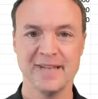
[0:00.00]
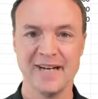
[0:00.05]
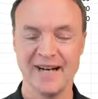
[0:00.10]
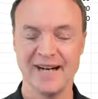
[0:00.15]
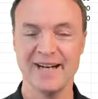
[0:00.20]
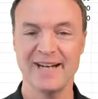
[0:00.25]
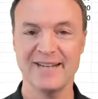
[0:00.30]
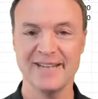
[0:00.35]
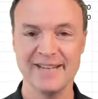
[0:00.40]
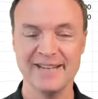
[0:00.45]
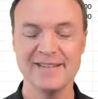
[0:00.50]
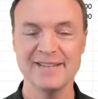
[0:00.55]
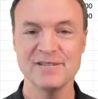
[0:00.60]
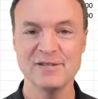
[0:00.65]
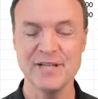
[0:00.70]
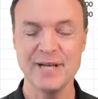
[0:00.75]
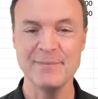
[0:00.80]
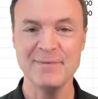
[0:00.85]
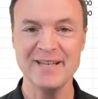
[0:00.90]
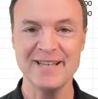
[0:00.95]
Hi there,
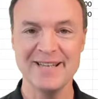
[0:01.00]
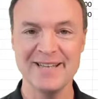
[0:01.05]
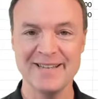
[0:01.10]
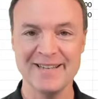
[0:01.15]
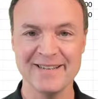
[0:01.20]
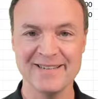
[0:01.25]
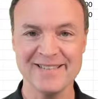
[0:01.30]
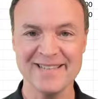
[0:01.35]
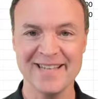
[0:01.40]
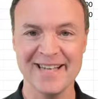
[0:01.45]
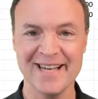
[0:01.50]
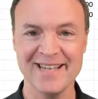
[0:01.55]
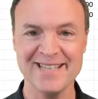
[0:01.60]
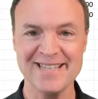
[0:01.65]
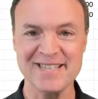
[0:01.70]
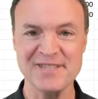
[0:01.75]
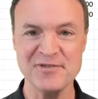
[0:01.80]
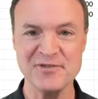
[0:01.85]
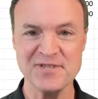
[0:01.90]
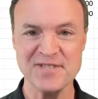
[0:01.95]
Jamie Keet here today at
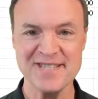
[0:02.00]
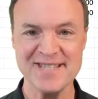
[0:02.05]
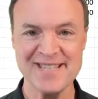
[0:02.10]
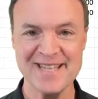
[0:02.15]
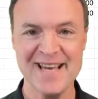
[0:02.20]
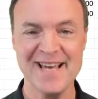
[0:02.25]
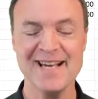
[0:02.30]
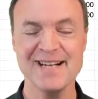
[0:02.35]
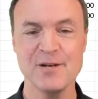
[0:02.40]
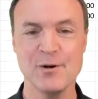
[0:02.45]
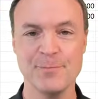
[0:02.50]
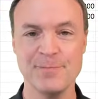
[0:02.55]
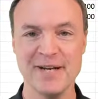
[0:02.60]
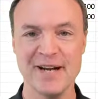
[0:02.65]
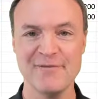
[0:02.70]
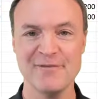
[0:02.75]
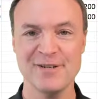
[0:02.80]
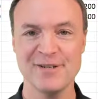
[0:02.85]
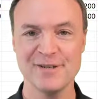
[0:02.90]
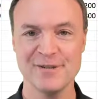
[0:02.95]
Teachers Tech. Hope
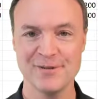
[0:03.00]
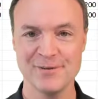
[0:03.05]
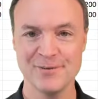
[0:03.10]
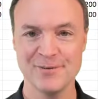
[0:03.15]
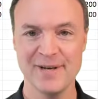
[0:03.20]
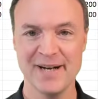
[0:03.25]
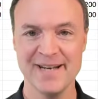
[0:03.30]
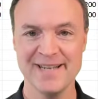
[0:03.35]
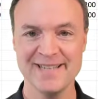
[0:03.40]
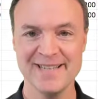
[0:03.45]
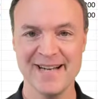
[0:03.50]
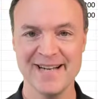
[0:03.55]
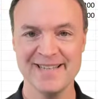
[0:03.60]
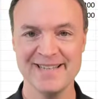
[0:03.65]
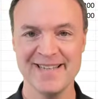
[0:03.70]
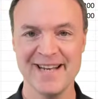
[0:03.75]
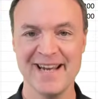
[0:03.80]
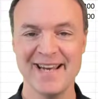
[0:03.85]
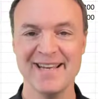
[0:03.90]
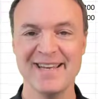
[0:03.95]
you're having a great day
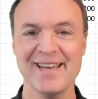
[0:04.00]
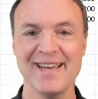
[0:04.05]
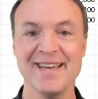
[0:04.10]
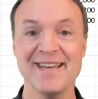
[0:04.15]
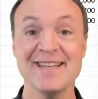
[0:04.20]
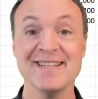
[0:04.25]
today.